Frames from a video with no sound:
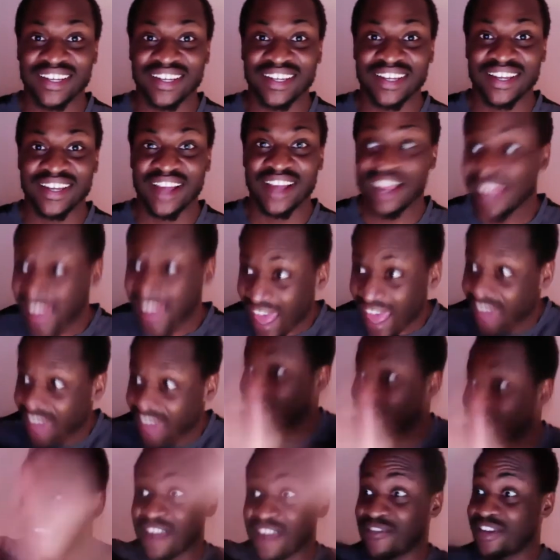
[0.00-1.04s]
A lot
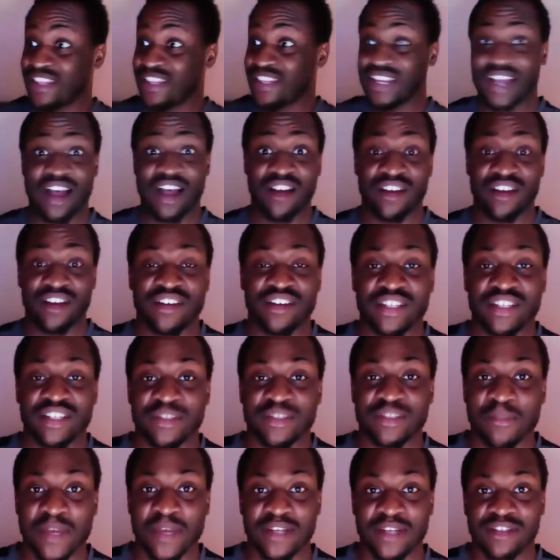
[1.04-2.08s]
of everything out here is
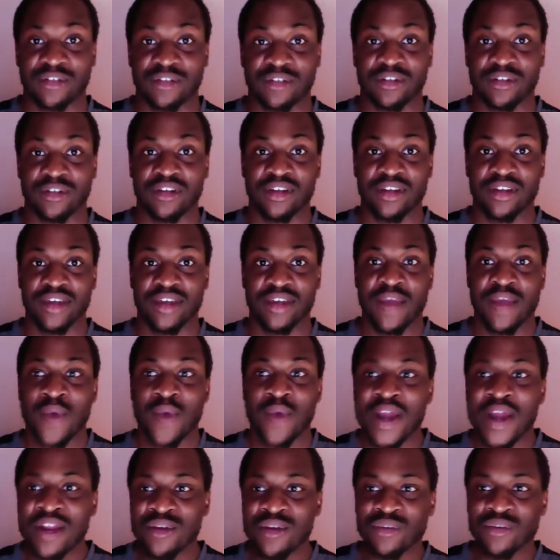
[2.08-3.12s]
mental. And why
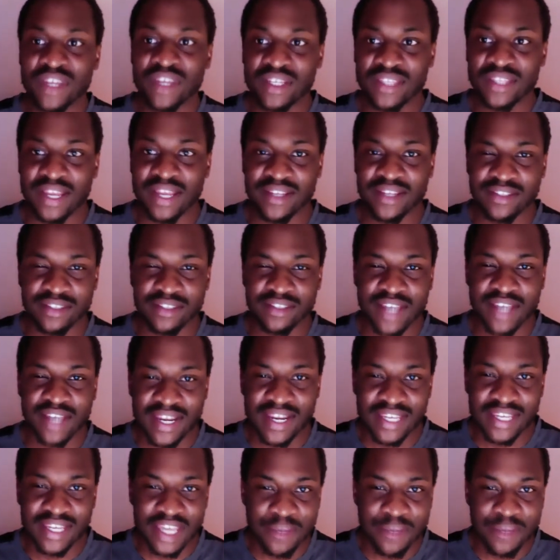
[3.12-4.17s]
do you think that
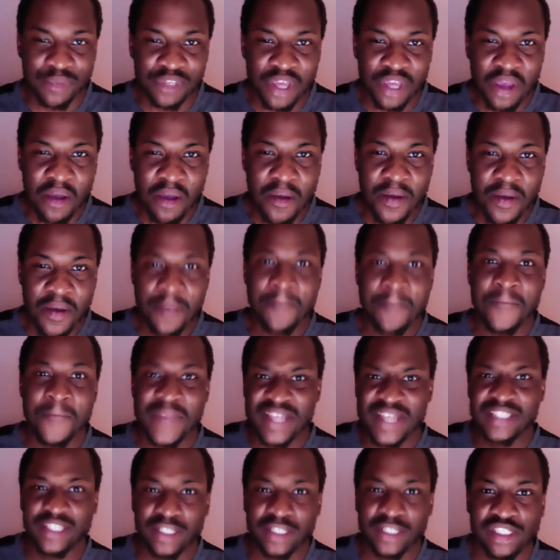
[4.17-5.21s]
society keeps
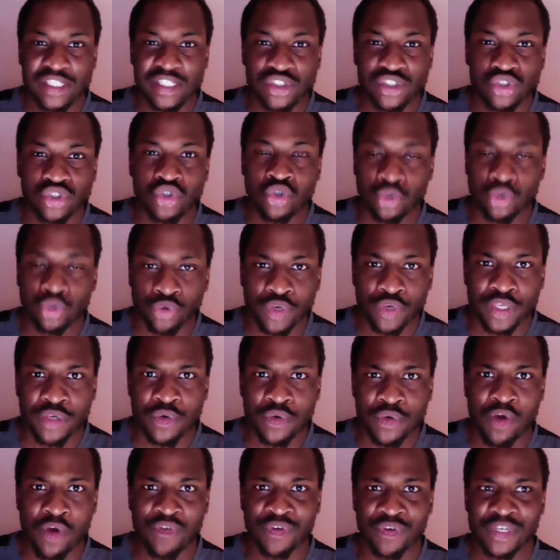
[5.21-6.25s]
mentally screwing
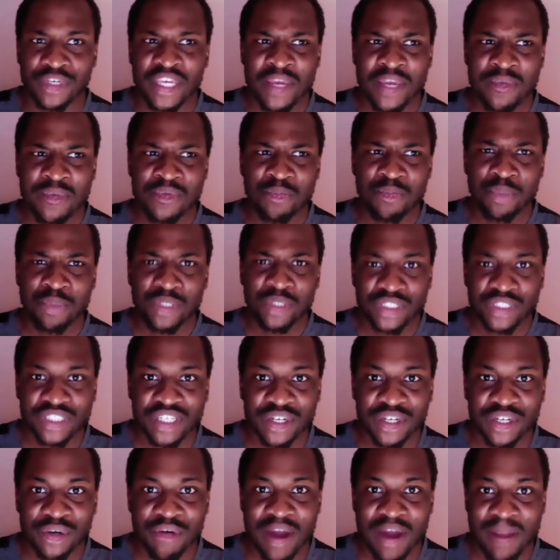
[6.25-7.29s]
you over, keeps pushing
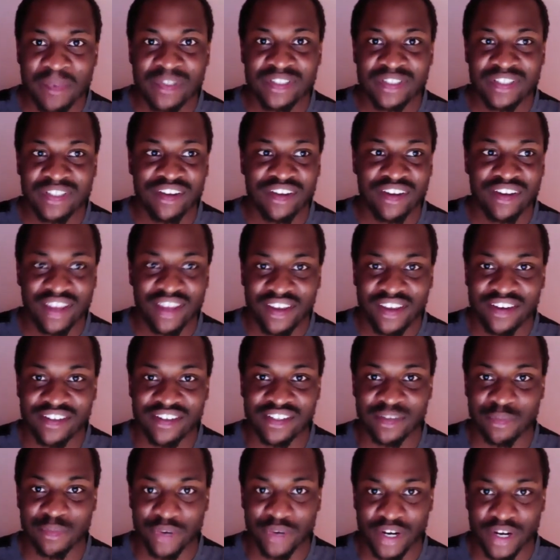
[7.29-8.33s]
crap into your ears
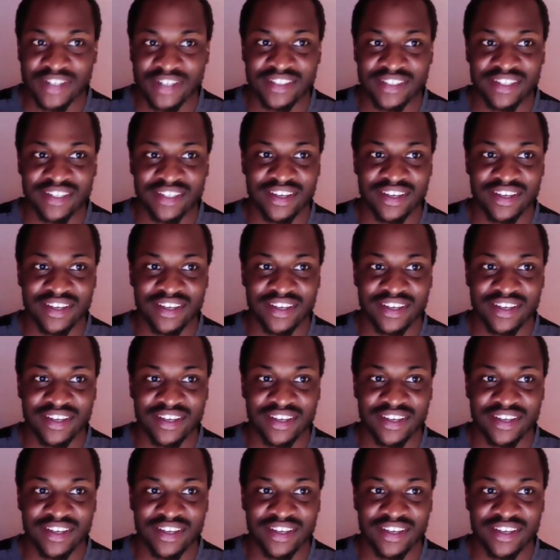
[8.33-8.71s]
and brains?